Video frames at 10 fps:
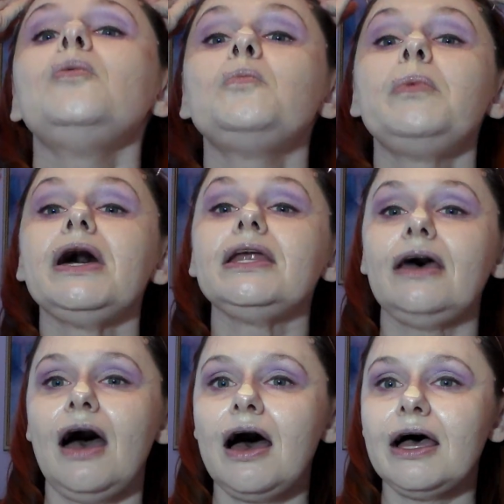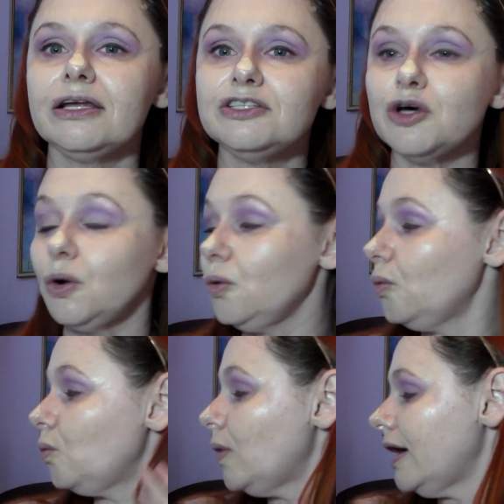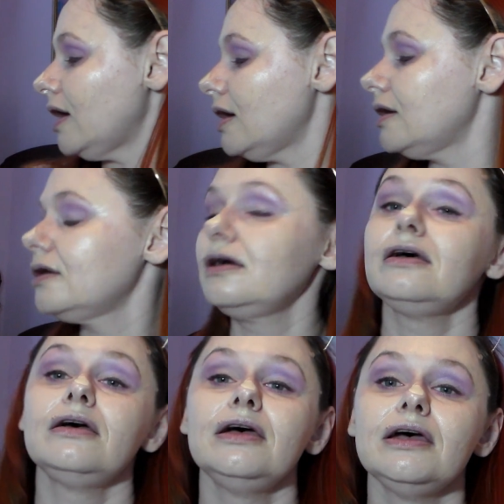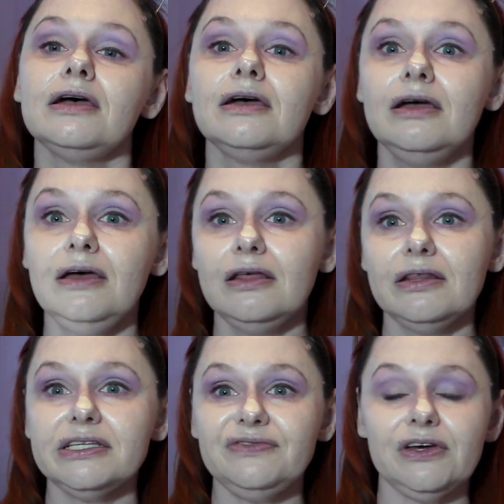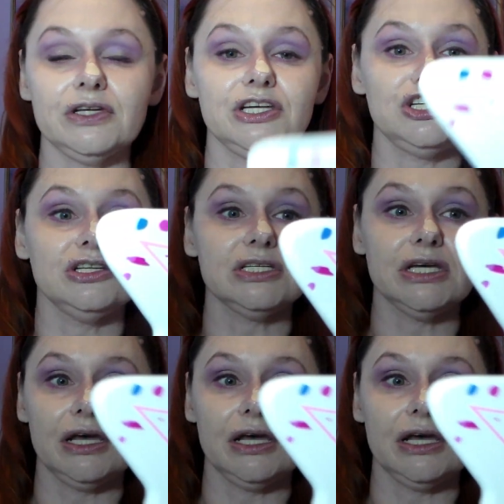But I don't wear this foundation to